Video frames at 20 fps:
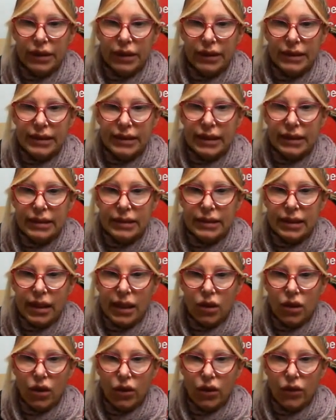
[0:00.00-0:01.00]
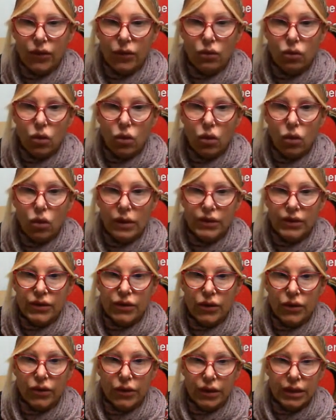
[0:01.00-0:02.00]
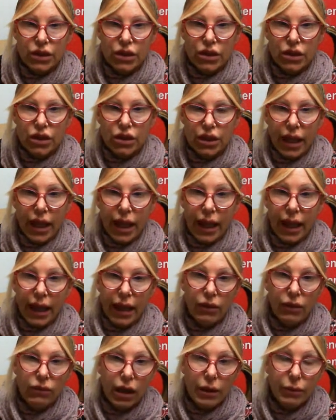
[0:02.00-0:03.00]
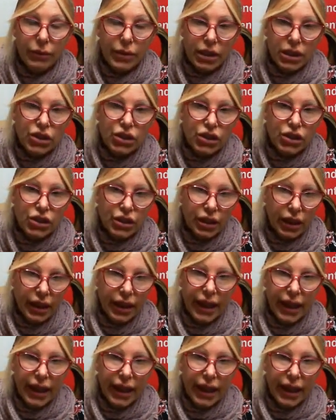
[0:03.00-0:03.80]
since a lot of raw sewage and rubbish